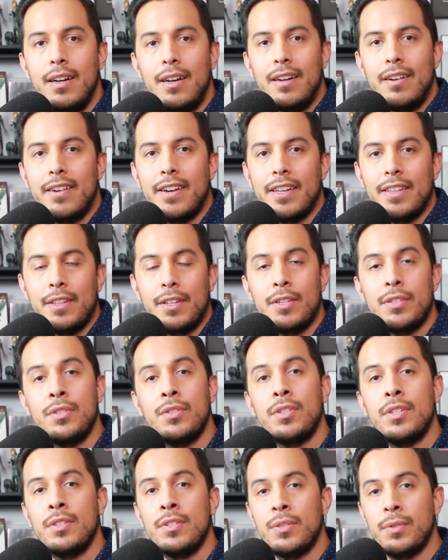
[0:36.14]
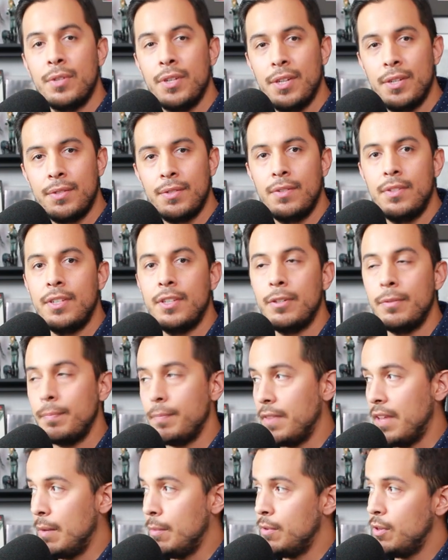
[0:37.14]
All right, ladies and gents, so here's the deal.
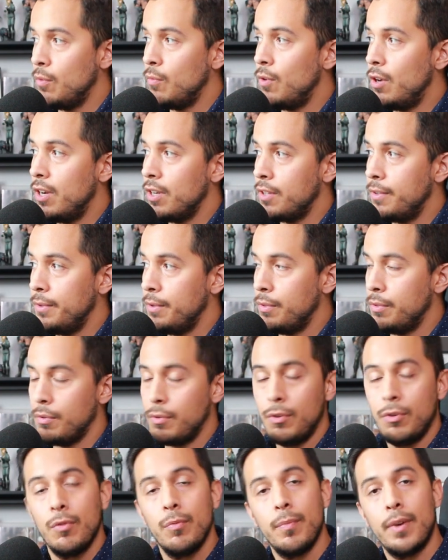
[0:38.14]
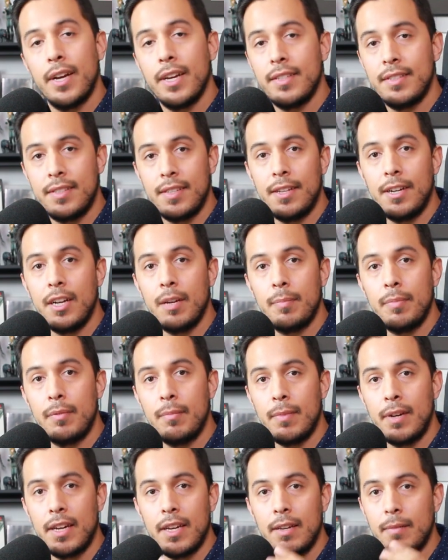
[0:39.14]
I'm going to walk you through my setup
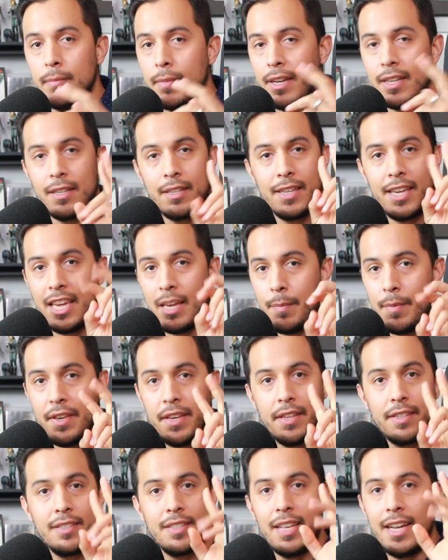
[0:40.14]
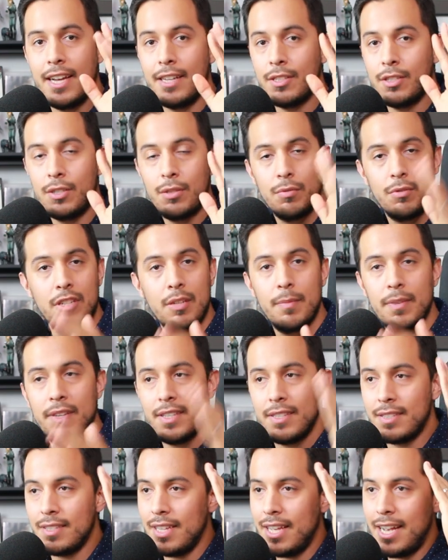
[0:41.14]
and my, my gaming slash
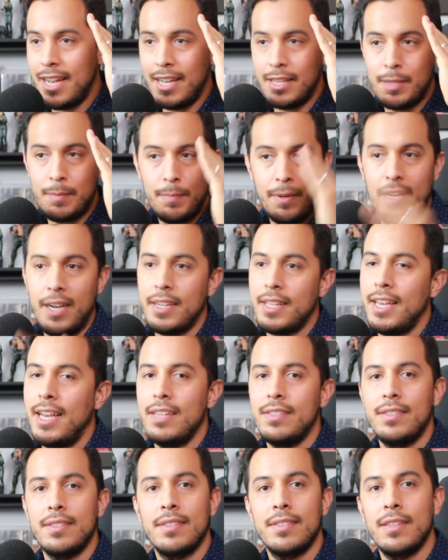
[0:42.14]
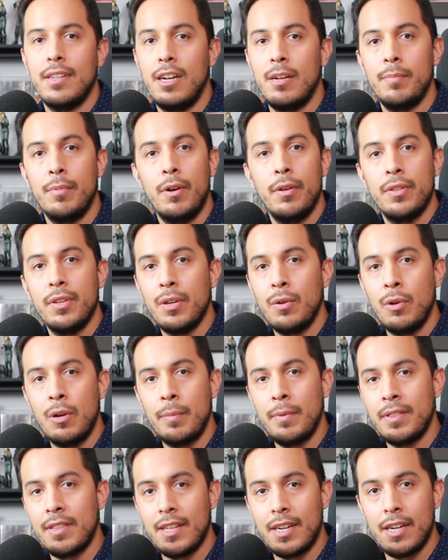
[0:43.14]
streaming slash podcasting setup, all the
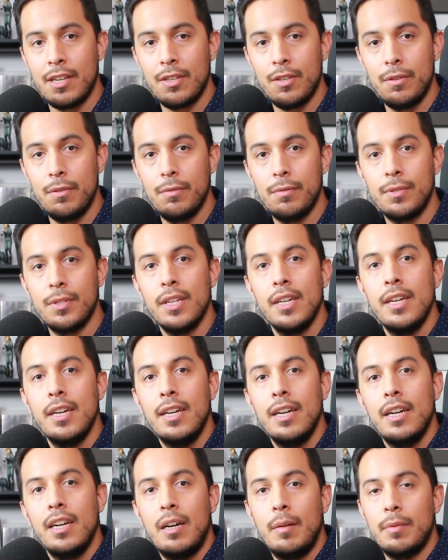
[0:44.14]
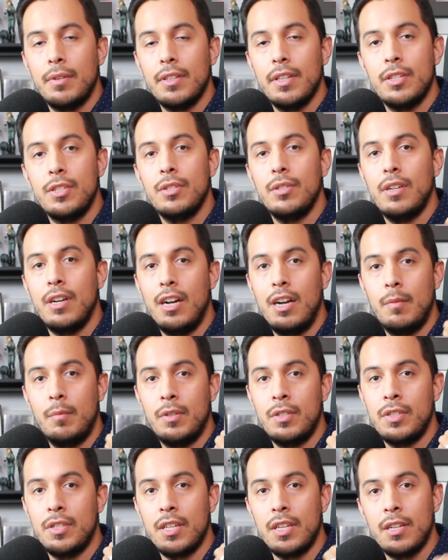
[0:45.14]
equipment that I use. I'm going to let you know how
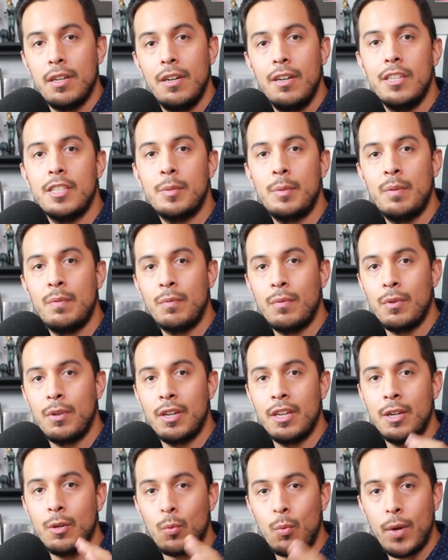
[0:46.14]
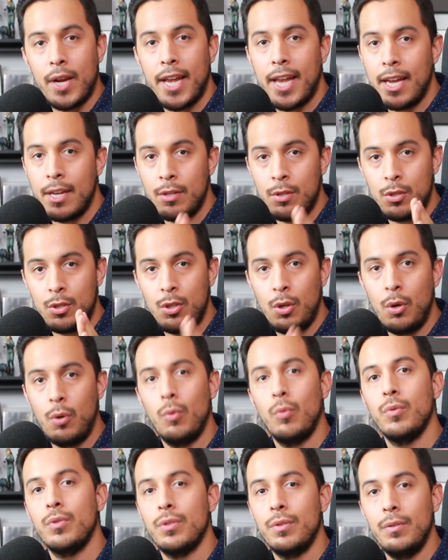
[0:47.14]
much they cost me for a grand
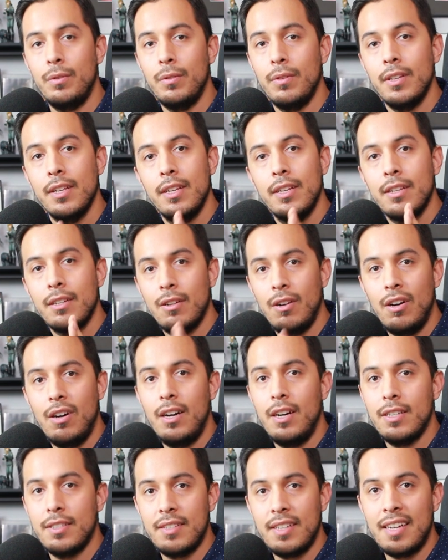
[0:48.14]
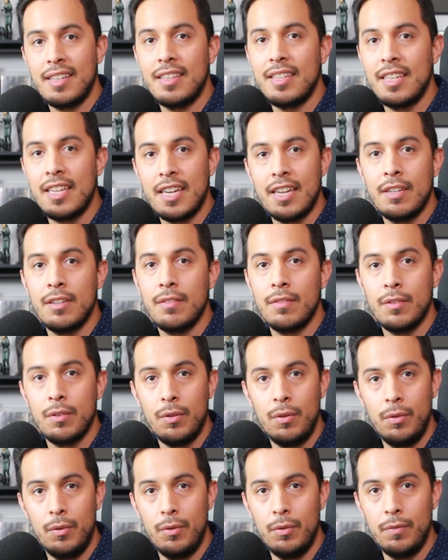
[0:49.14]
total cost at the end of the
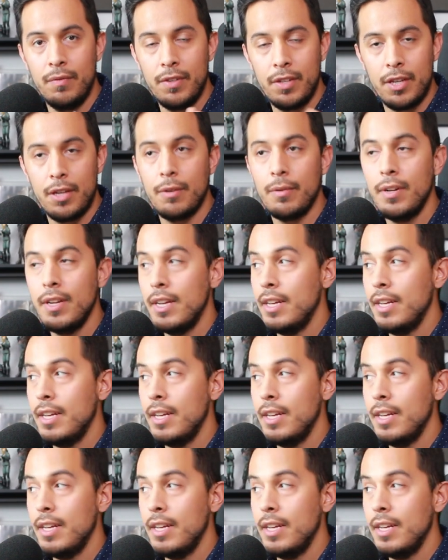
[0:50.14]
whole video.